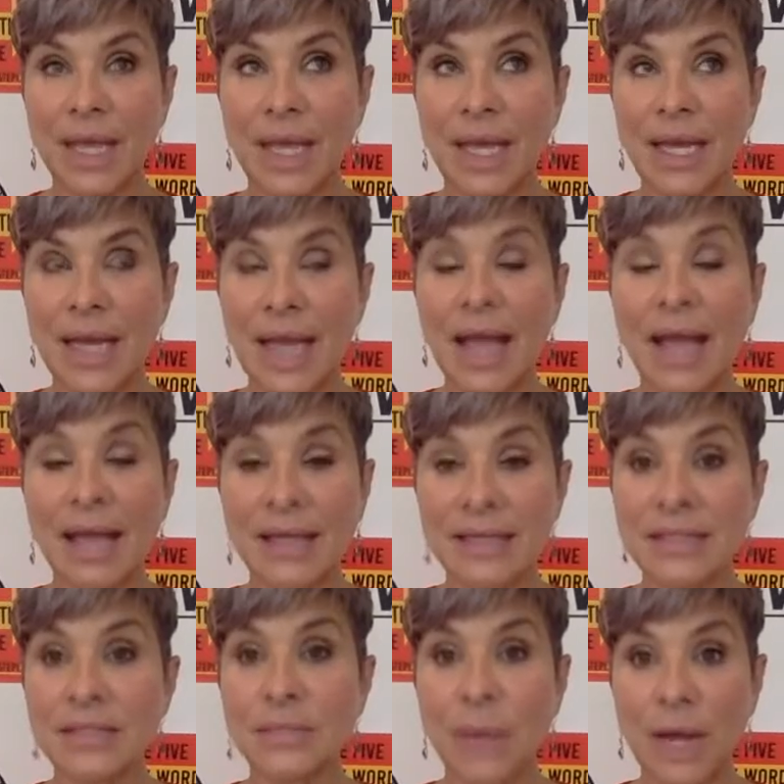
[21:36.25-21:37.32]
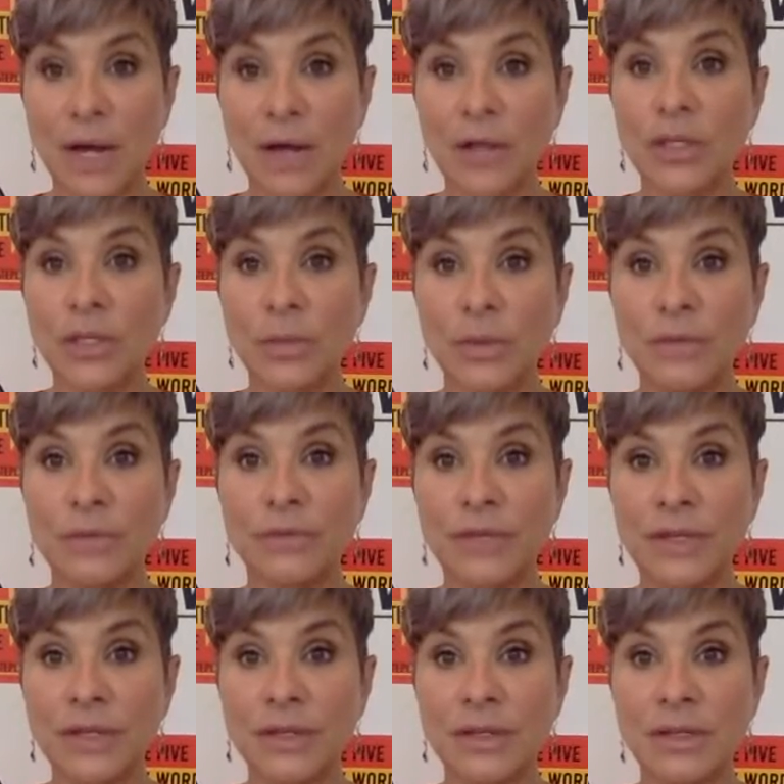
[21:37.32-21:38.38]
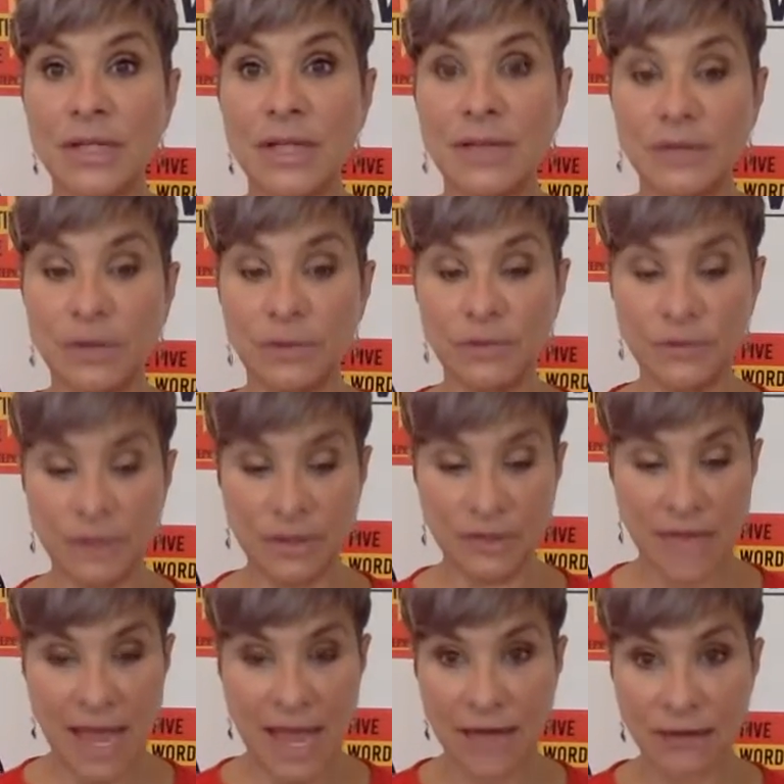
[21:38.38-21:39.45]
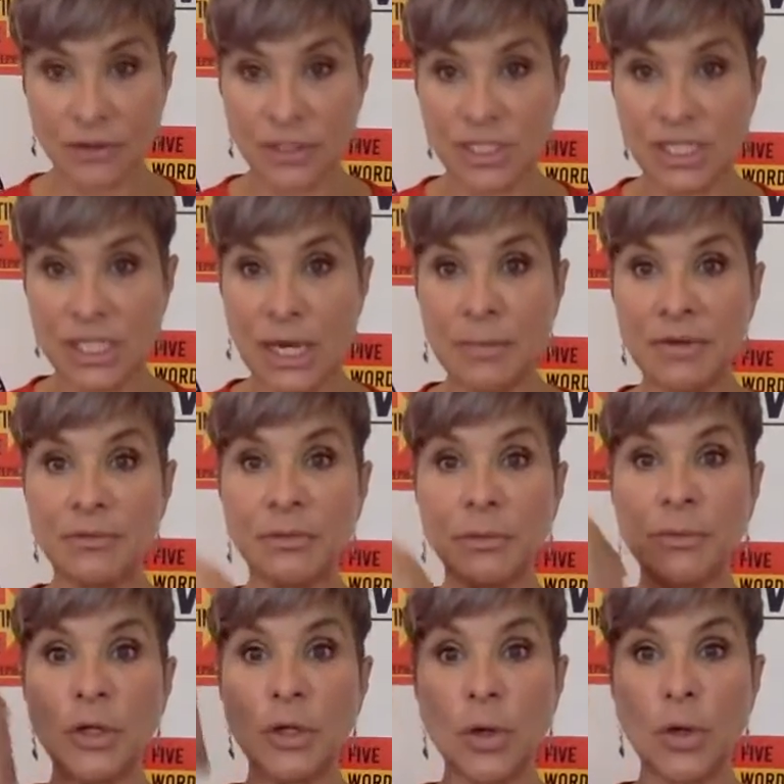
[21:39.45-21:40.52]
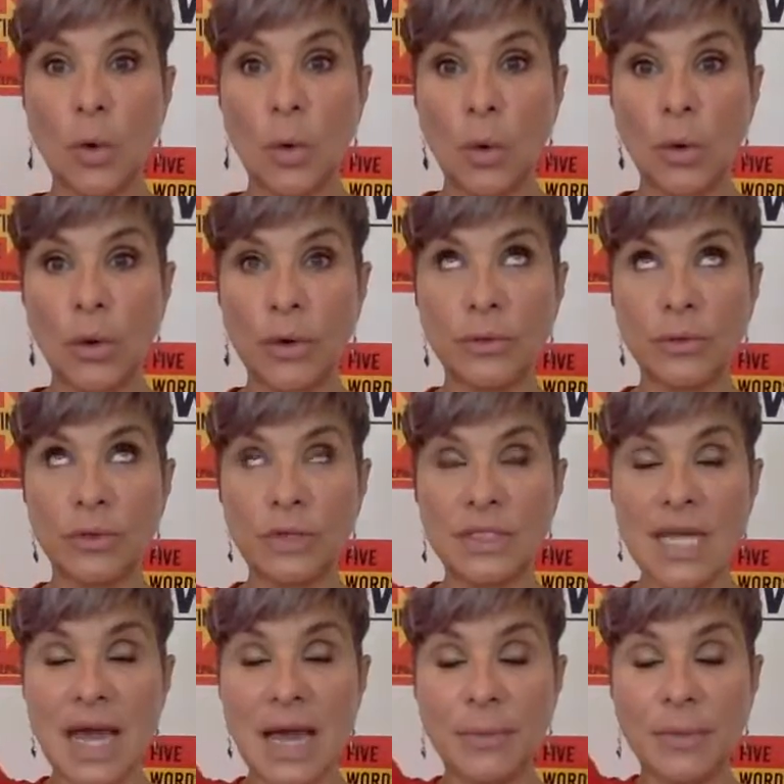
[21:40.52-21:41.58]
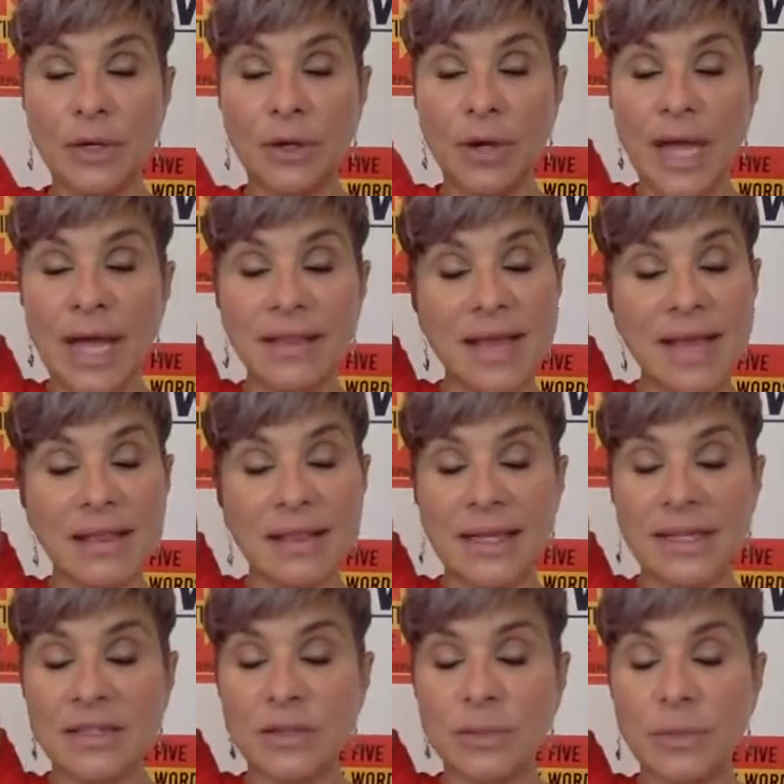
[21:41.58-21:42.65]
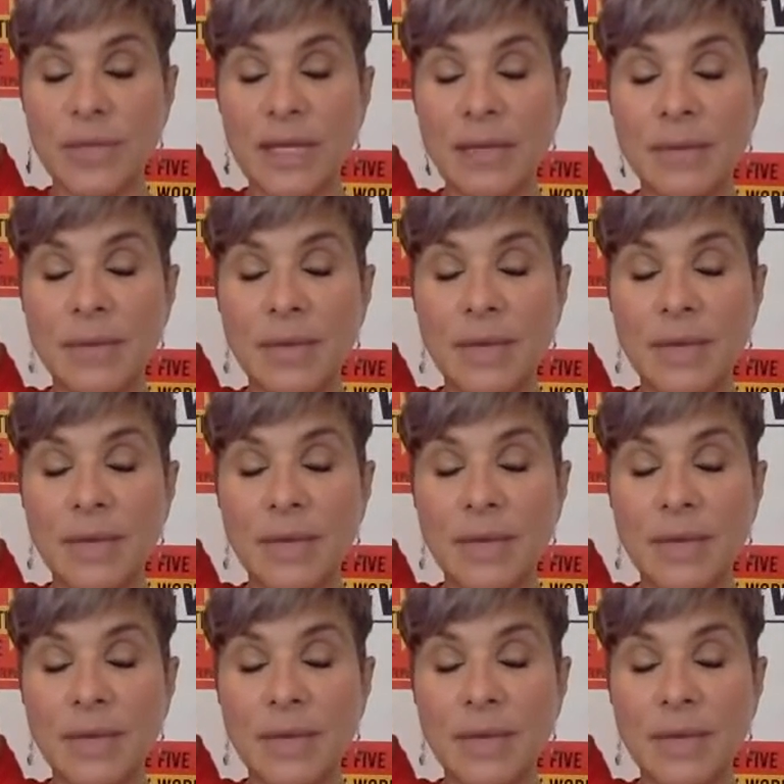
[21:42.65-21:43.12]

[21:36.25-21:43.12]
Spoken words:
And I swear you will feel, if you feel that energy coming from your core through the top of your head, that laser beam,